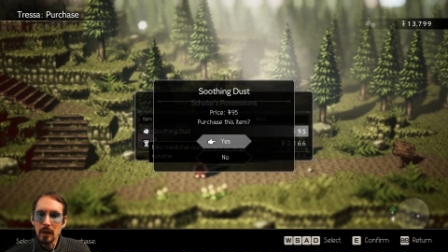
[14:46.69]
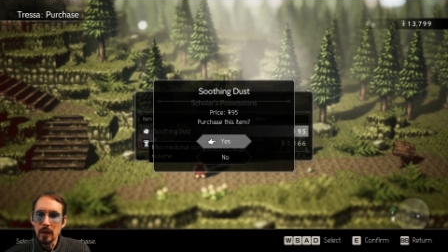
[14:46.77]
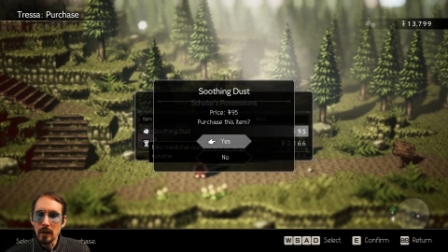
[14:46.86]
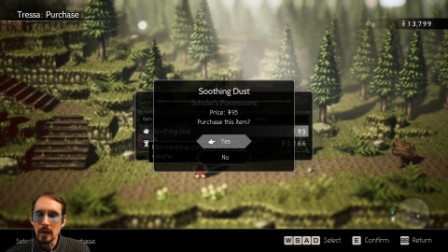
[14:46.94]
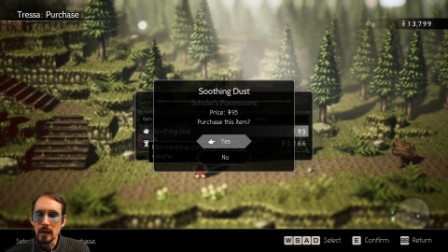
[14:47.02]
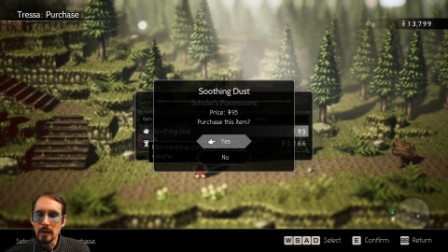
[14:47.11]

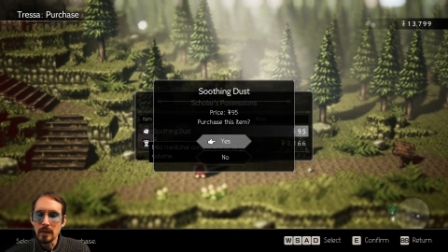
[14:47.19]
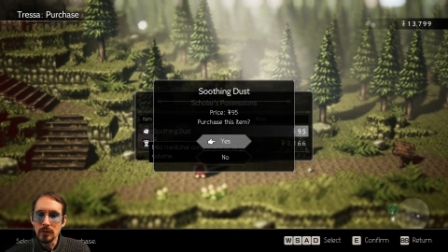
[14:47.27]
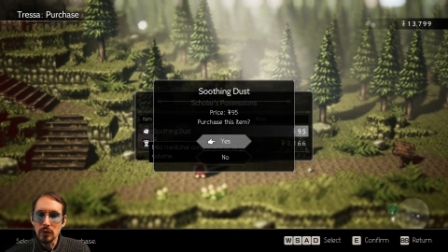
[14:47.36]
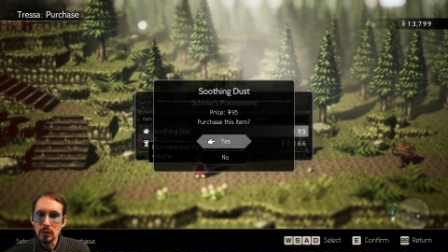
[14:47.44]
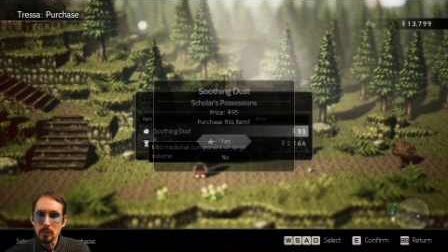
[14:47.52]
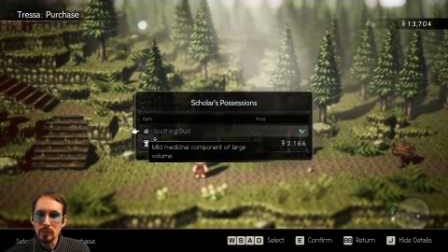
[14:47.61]
uh,
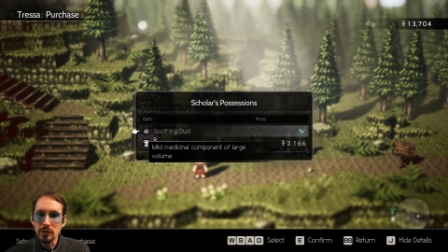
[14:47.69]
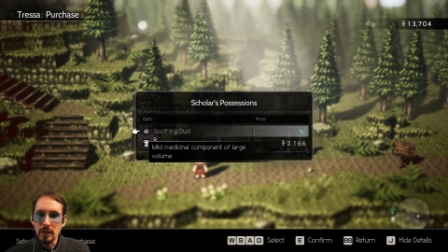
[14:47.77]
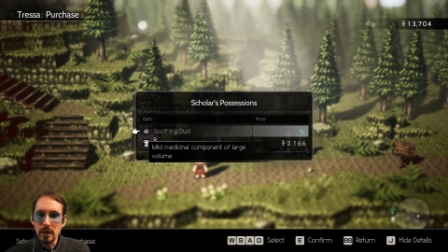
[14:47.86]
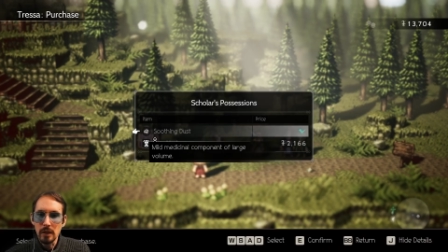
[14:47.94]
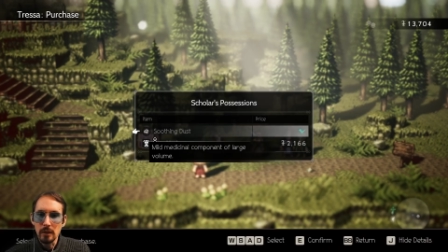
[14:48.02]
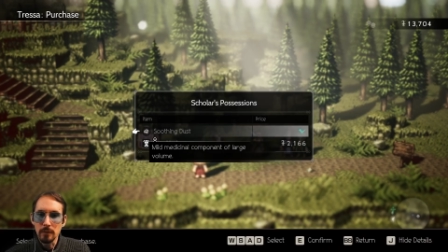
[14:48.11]
in terms
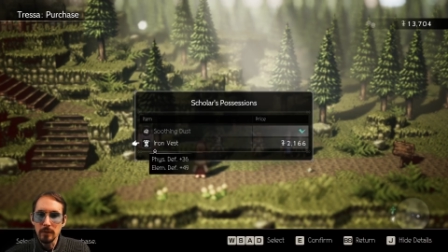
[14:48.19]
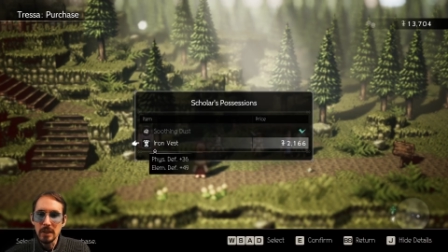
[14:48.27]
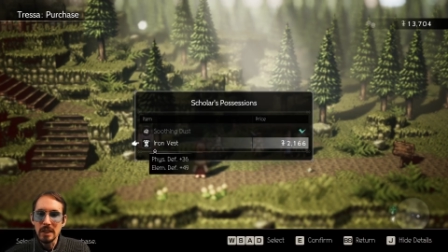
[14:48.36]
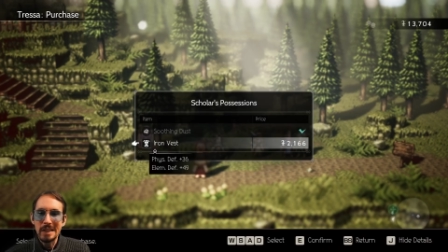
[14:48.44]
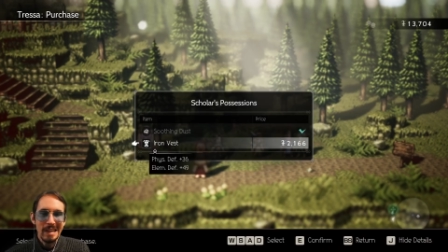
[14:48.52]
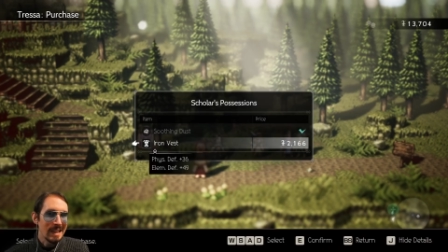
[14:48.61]
of
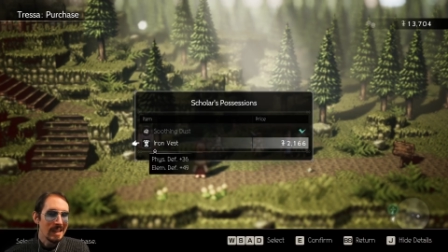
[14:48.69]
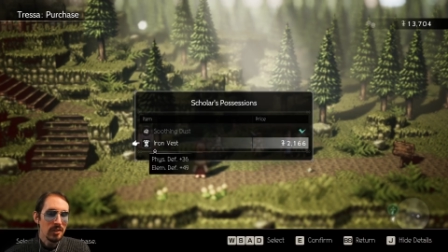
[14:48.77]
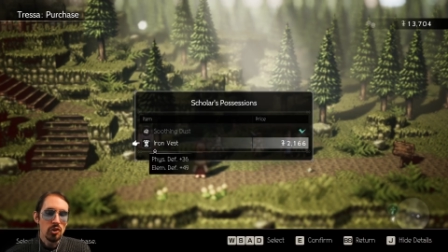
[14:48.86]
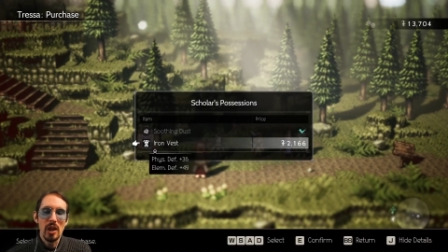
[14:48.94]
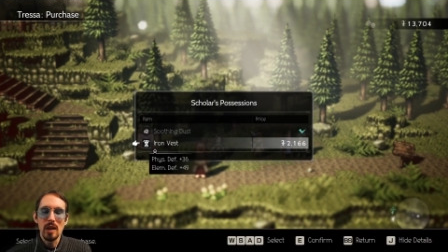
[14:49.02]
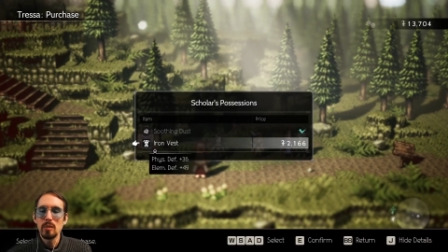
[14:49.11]
he can
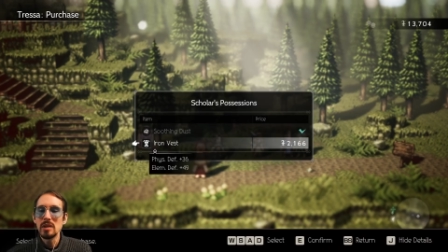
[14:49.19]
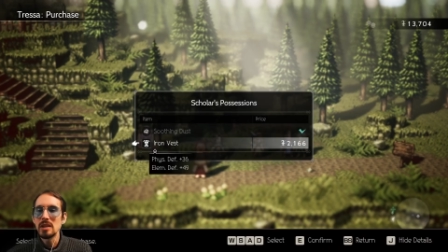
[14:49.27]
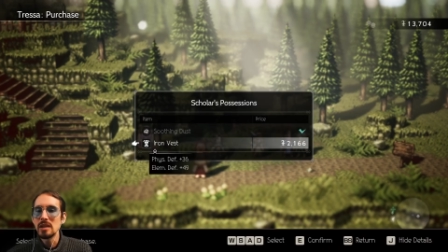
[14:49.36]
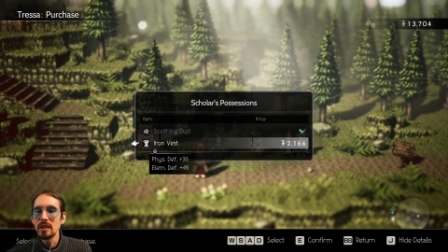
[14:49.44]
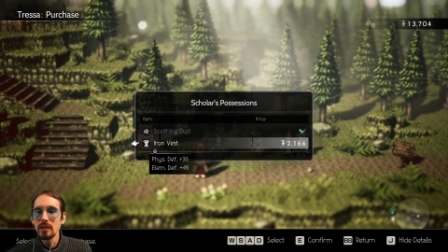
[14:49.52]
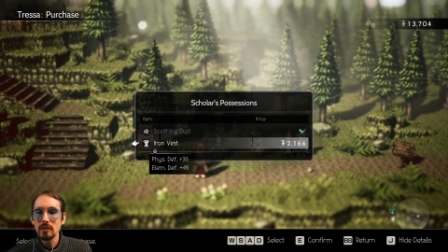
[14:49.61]
get JP
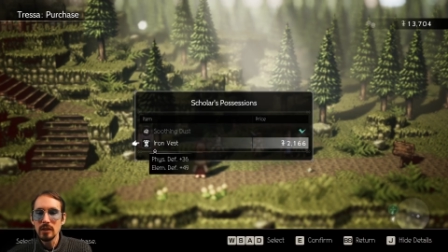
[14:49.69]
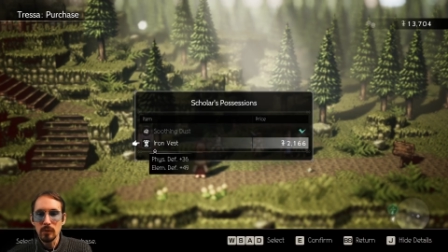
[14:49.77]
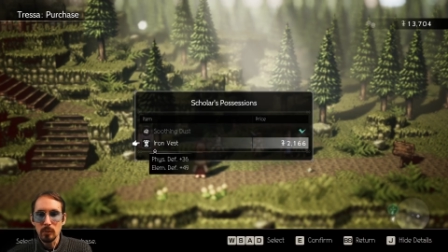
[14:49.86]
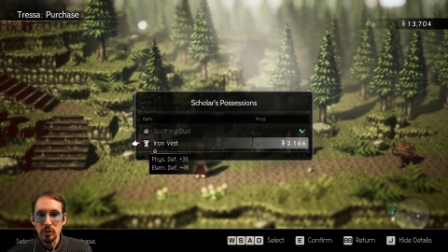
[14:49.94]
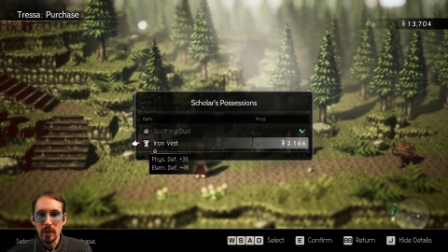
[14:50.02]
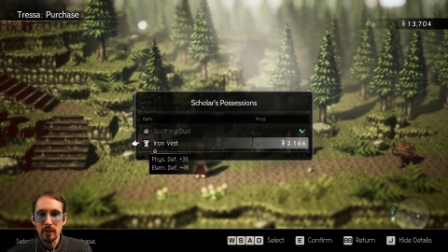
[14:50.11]

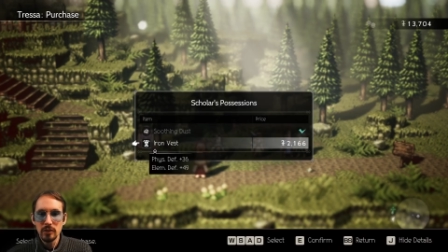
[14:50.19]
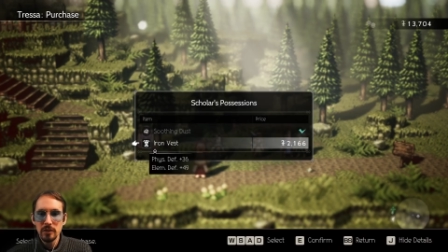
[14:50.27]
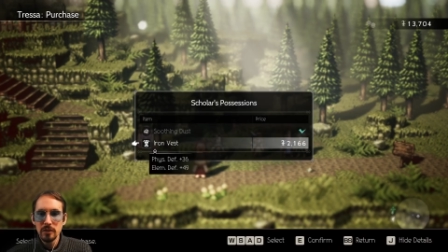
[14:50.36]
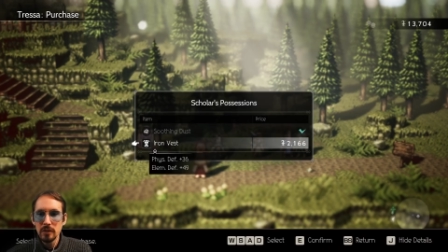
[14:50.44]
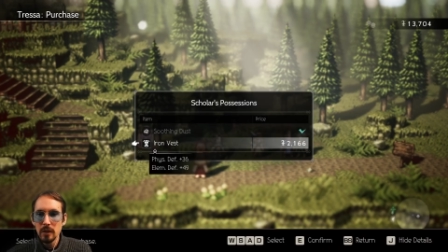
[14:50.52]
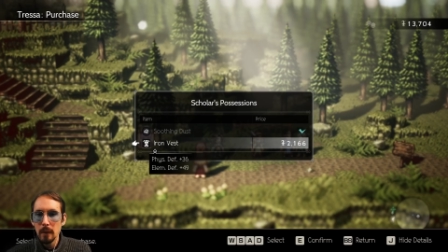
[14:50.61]
easily from
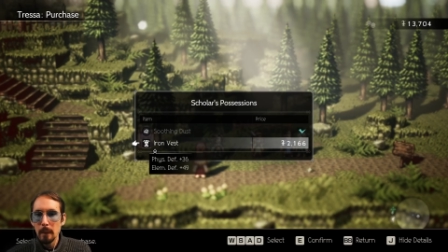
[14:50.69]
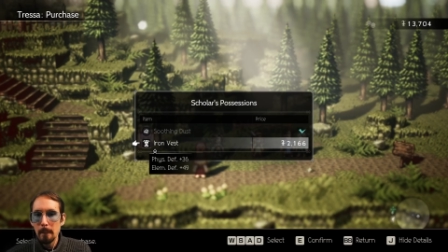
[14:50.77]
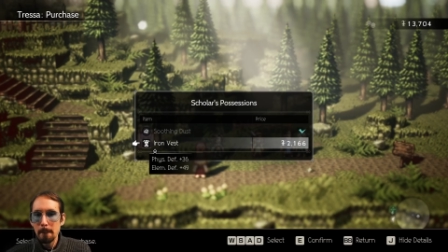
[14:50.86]
challenges.